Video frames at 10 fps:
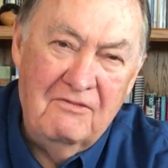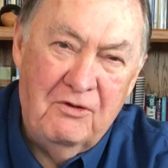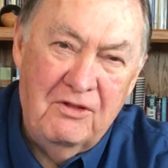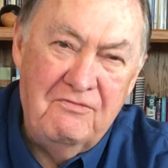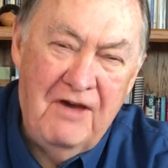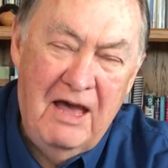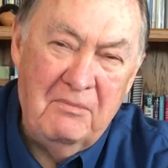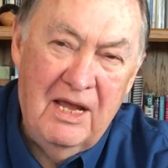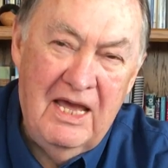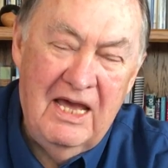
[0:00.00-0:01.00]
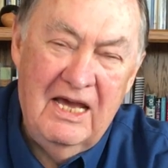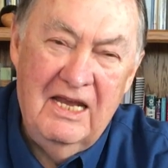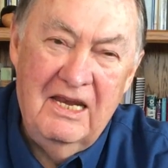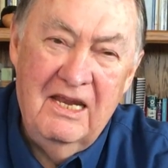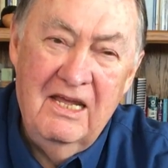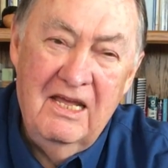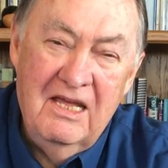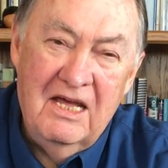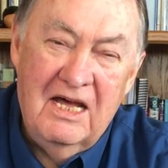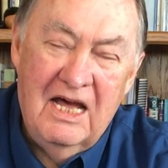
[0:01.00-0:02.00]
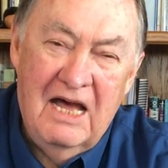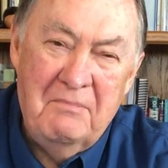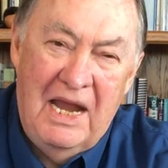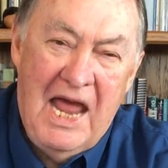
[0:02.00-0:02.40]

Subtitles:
for the family, and my